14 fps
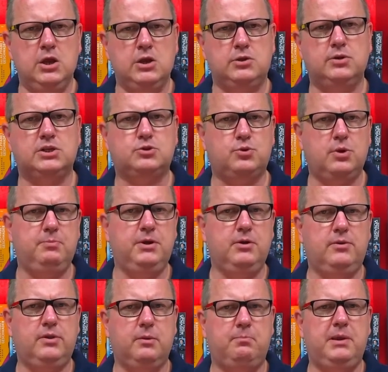to
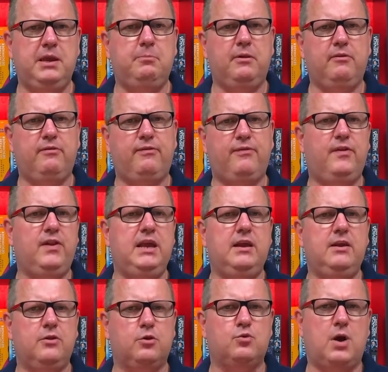distribute the people
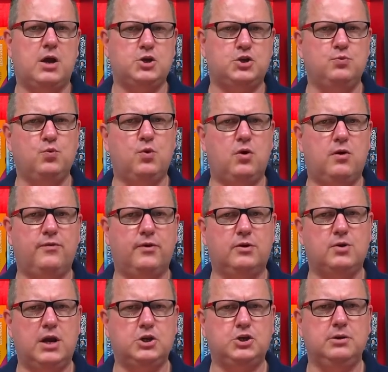fleeing the Russian war of
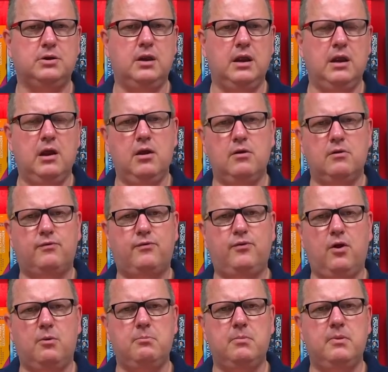aggression
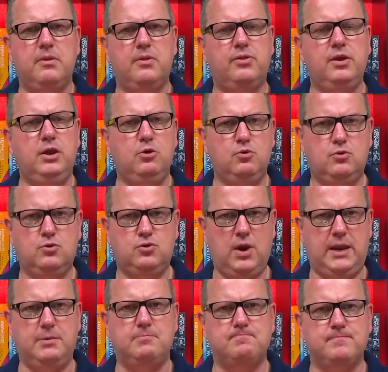from the
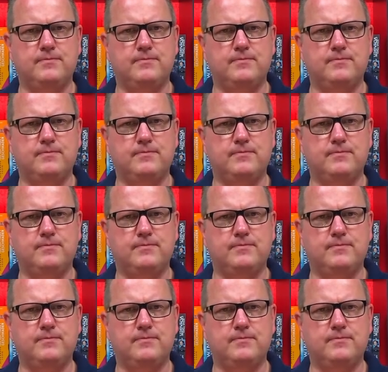Ukraine.